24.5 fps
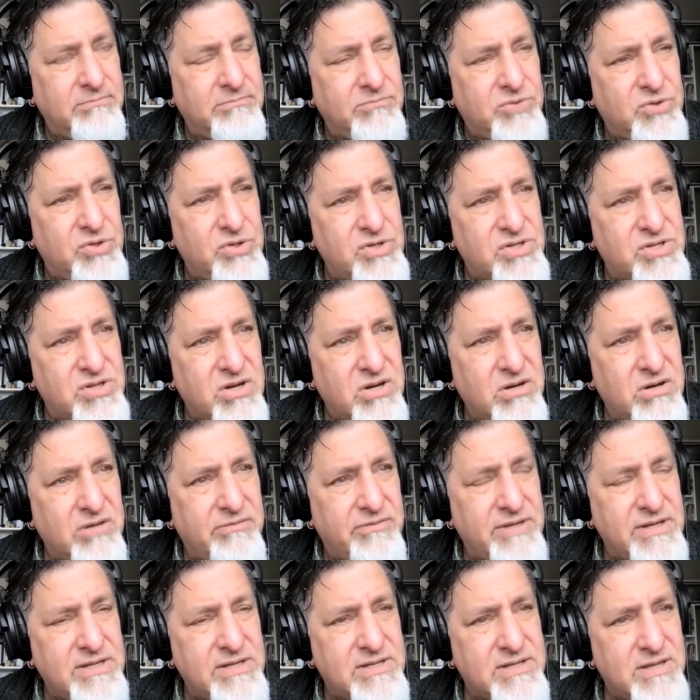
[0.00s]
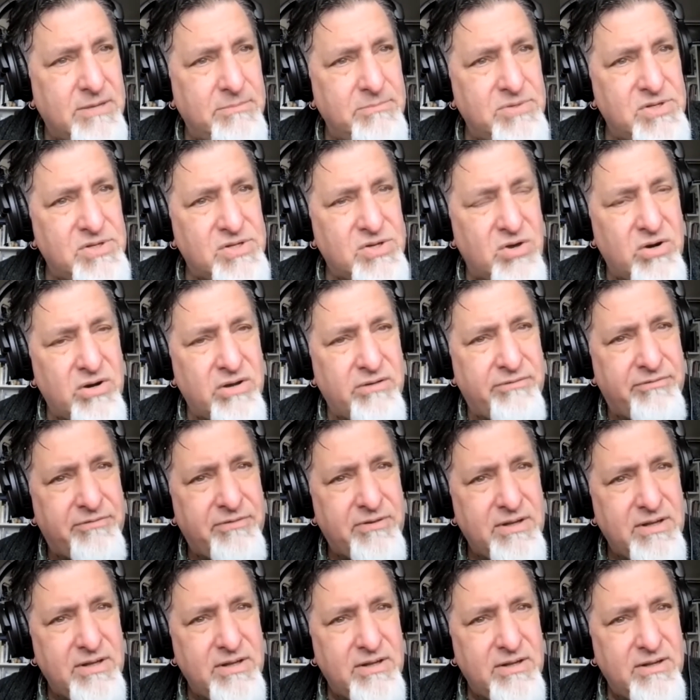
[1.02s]
serve as some sort of
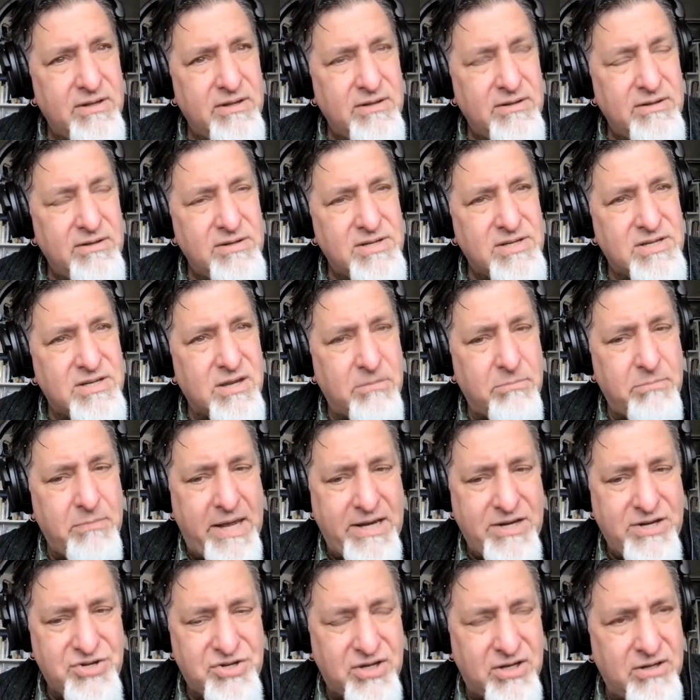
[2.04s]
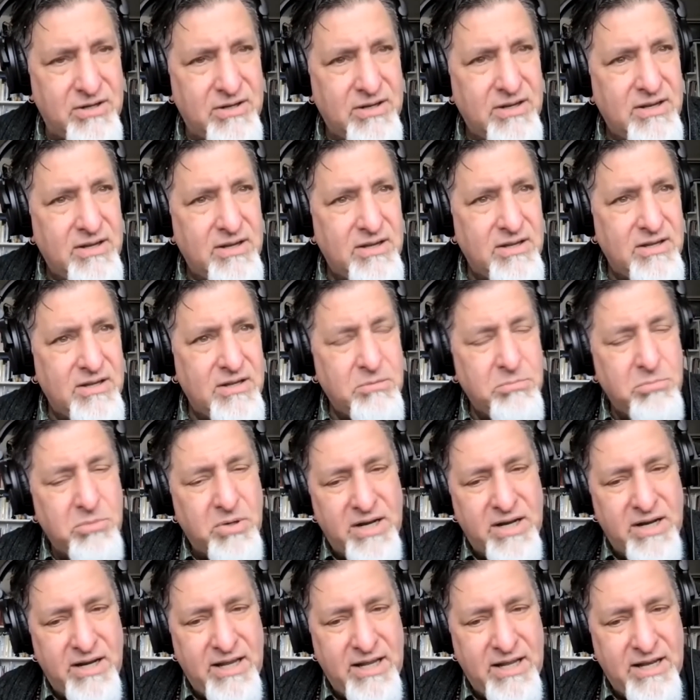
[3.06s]
summation,
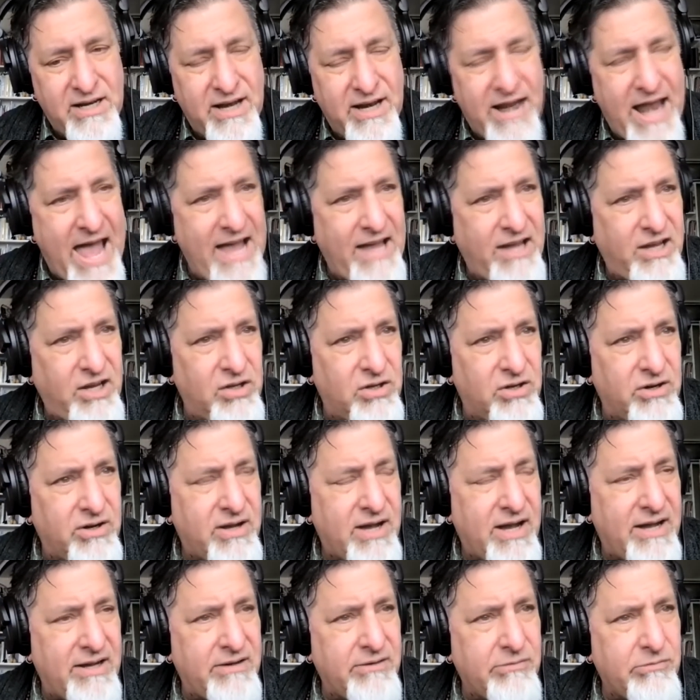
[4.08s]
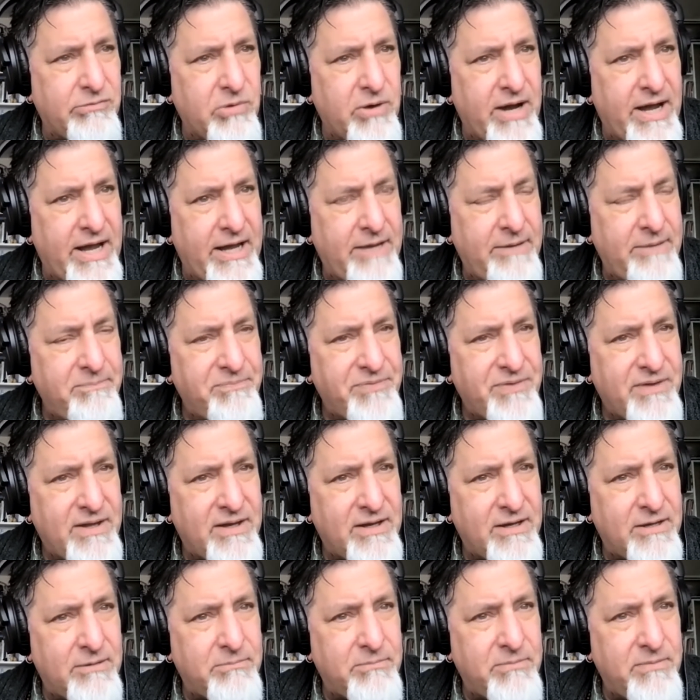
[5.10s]
but in an angular kind of way.
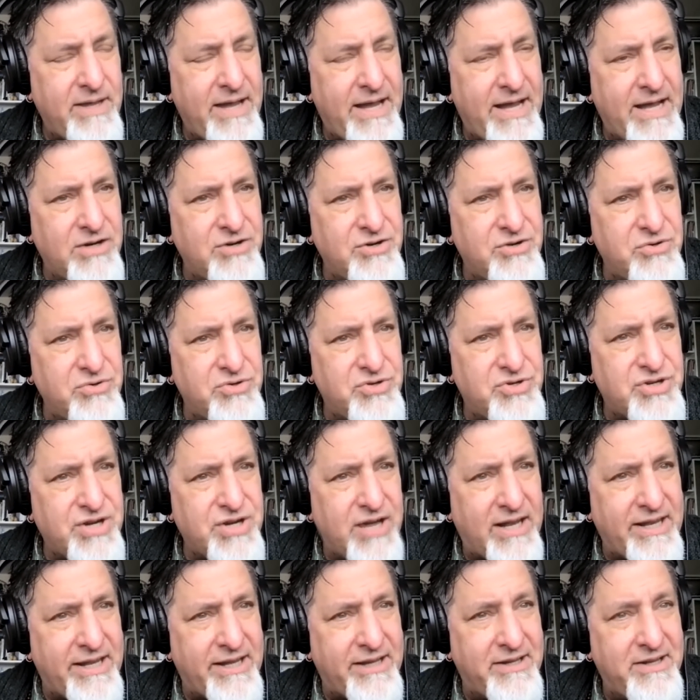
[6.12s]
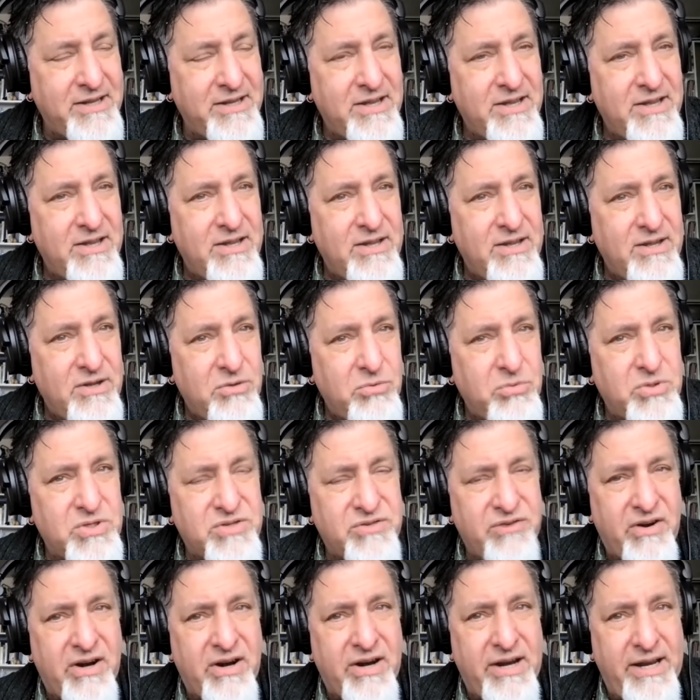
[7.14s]
Andrew Schelling was
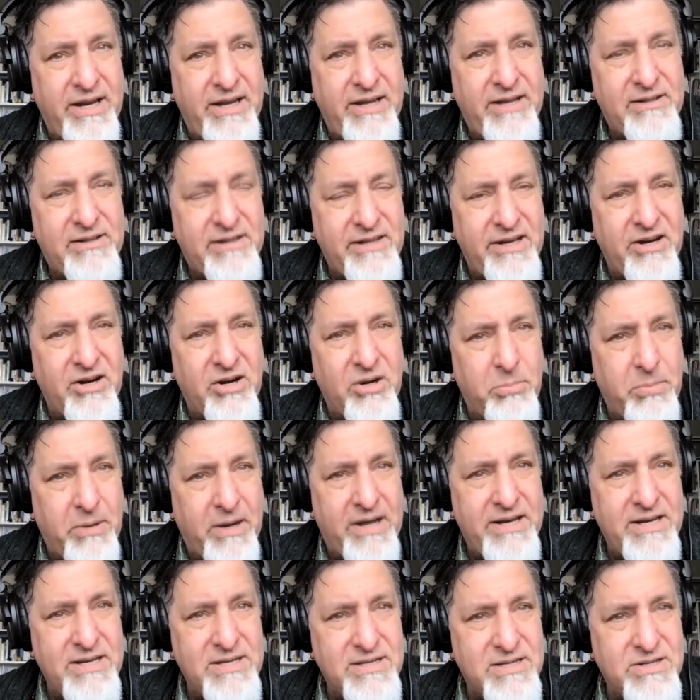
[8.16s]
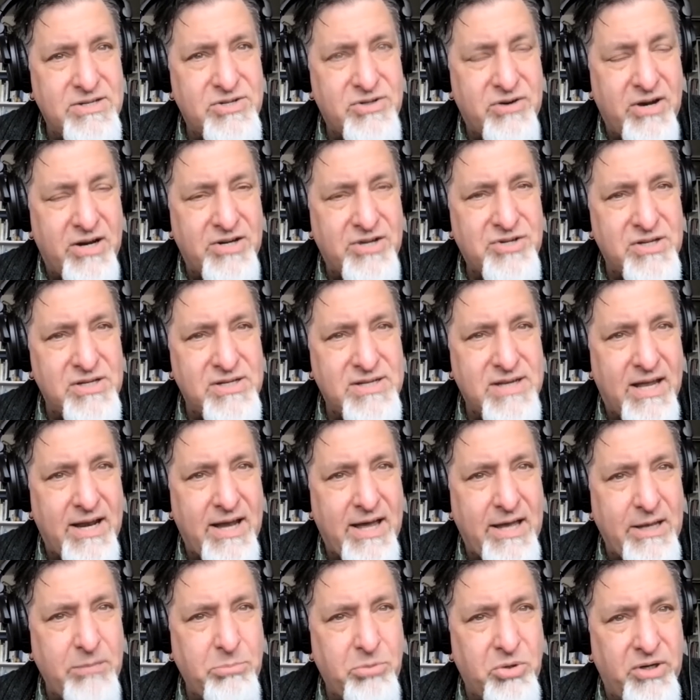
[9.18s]
very clear about his instructions on
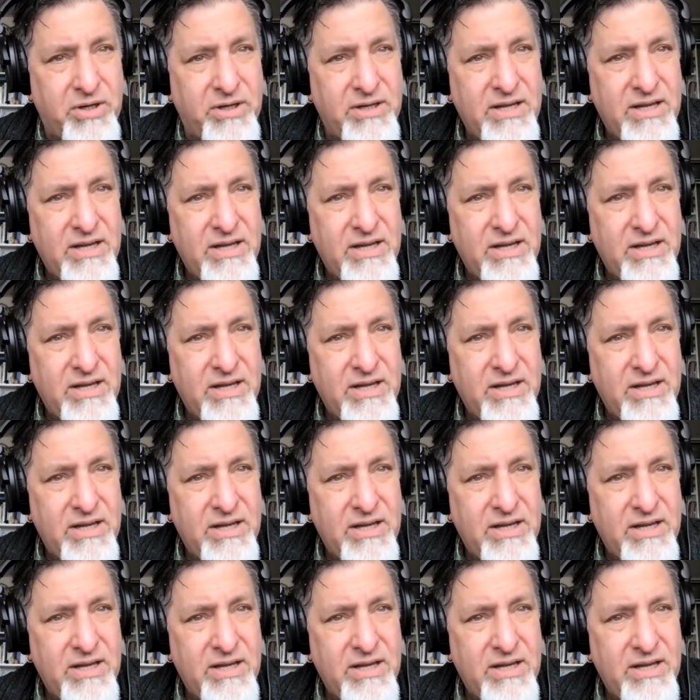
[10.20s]
Haibun.